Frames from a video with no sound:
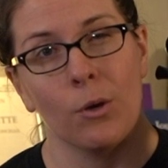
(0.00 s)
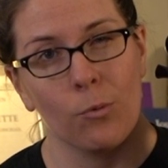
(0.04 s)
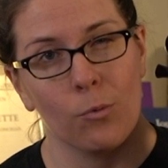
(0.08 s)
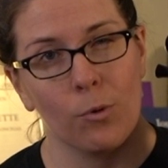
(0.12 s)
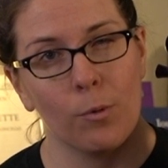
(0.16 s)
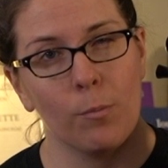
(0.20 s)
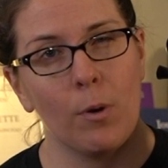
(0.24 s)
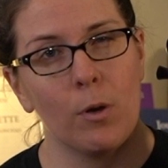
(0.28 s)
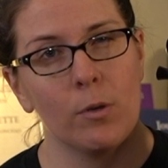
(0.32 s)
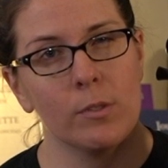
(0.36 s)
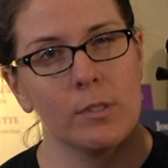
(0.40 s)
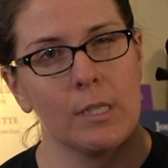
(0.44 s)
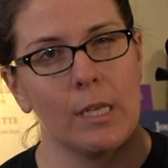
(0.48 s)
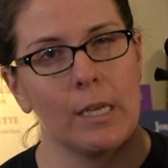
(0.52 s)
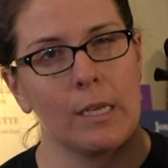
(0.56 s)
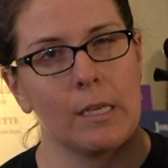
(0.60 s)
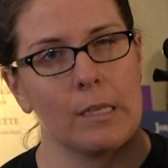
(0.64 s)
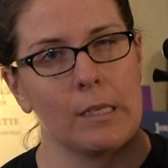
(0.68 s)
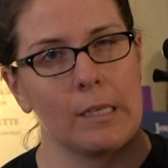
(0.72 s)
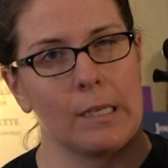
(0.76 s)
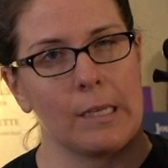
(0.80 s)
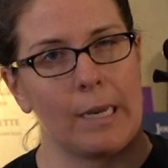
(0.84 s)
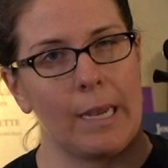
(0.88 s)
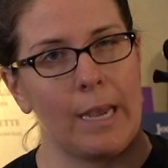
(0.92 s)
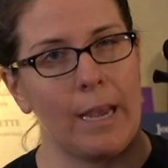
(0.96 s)
we're most
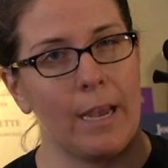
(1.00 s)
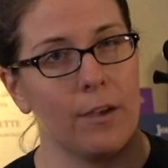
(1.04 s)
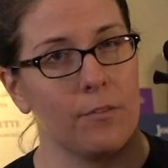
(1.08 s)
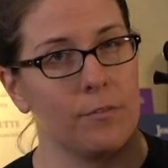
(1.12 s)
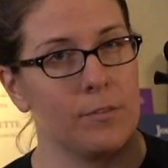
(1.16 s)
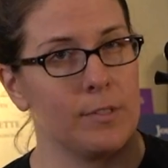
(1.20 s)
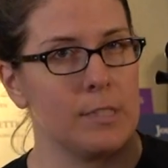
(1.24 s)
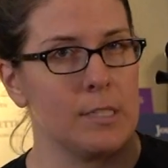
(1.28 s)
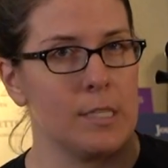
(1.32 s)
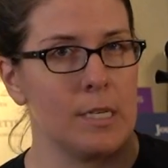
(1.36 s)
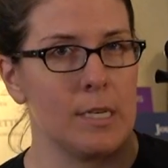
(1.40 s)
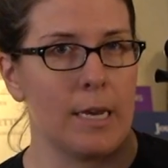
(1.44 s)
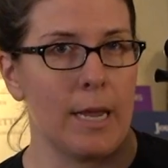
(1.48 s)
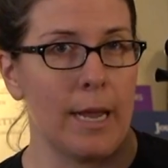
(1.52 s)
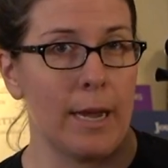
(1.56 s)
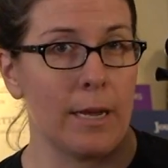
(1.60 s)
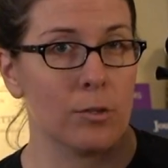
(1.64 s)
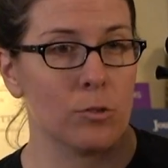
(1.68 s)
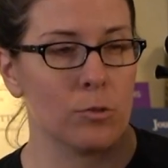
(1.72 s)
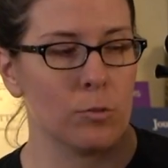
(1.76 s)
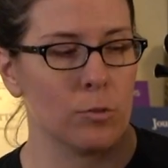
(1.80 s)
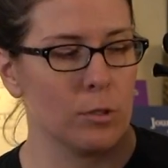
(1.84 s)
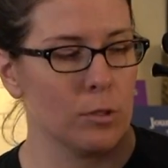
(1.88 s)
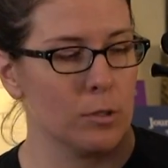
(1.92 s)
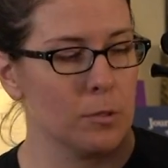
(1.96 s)
likely going to have C
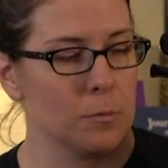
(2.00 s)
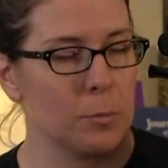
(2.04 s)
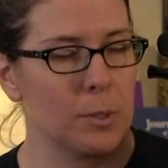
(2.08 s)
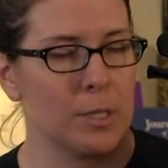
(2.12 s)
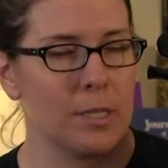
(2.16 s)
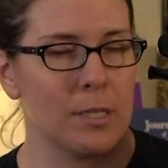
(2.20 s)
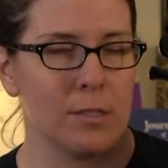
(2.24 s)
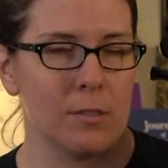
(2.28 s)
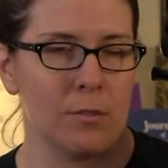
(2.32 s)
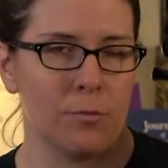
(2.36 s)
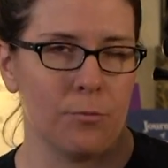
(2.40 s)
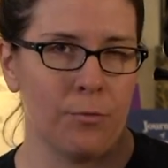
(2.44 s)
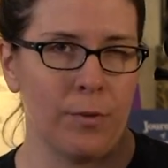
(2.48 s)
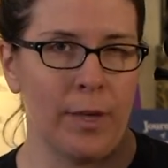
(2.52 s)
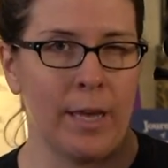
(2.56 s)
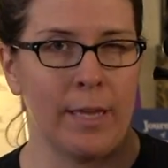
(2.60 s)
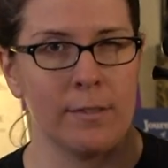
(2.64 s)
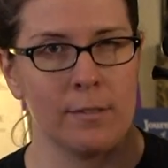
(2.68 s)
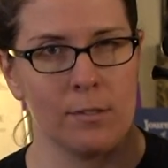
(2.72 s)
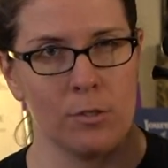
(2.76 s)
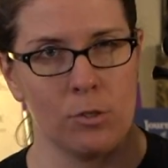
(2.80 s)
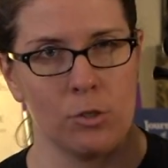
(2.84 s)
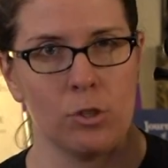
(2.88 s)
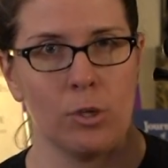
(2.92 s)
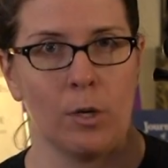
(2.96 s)
natural because
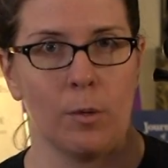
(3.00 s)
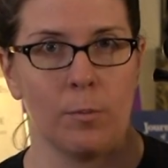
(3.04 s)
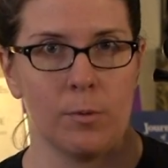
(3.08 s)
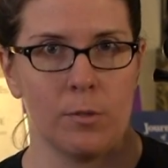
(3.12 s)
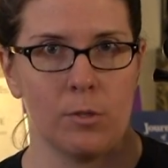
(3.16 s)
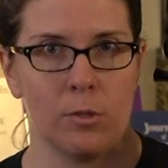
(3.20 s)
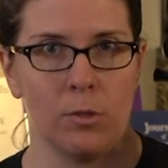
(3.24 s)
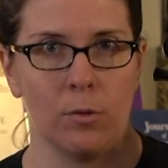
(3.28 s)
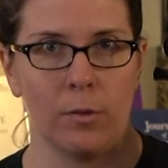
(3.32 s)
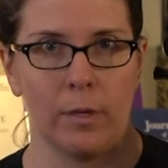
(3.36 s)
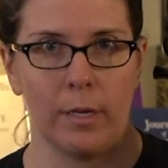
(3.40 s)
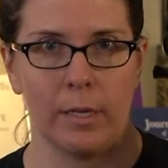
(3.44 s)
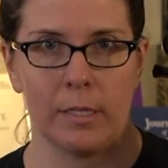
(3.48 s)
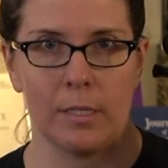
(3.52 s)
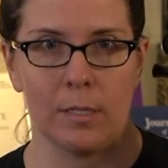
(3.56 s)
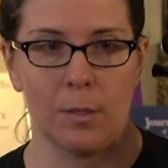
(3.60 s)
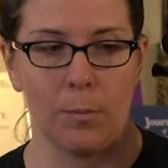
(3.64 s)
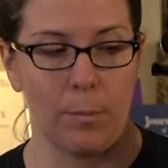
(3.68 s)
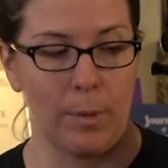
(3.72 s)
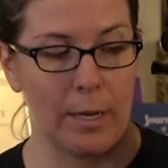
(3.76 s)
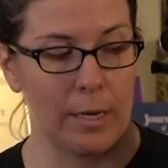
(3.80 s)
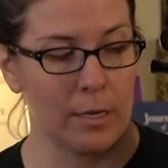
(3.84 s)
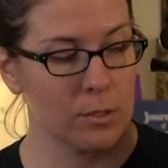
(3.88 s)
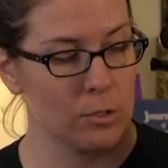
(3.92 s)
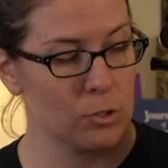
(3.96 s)
flats and sharps don't like to
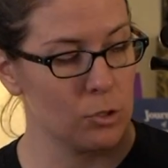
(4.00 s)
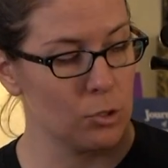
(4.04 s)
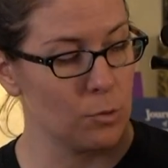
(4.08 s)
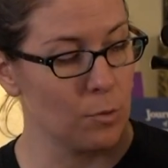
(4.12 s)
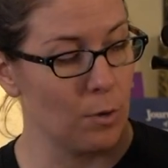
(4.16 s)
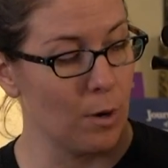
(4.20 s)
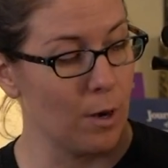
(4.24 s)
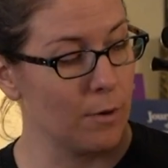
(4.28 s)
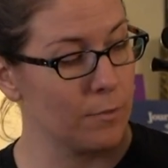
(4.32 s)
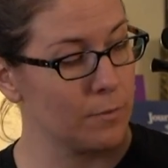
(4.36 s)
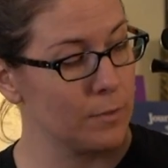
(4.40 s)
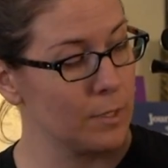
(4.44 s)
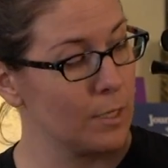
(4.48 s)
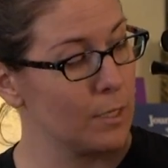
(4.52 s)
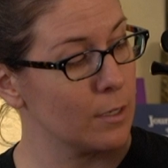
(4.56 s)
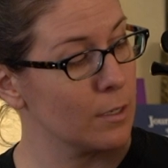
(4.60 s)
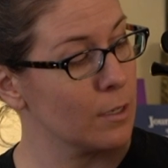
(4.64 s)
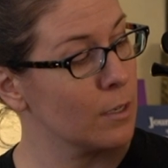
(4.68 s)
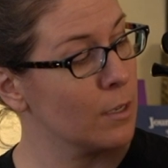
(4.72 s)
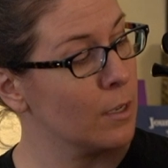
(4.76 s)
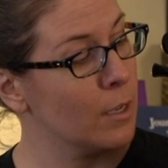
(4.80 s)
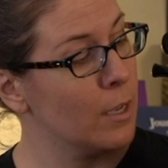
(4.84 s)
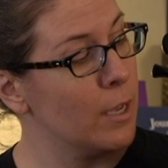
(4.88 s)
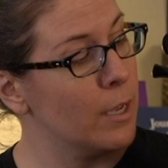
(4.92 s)
mix too often.